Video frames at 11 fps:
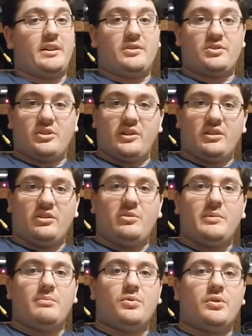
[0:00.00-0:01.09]
and I'll show you a little
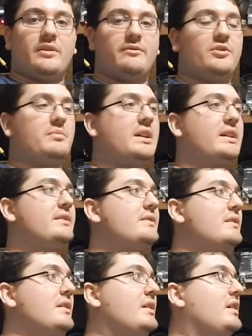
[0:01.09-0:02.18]
bit more in a few
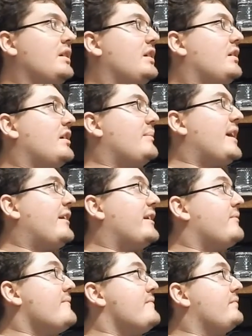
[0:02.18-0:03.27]
minutes about it.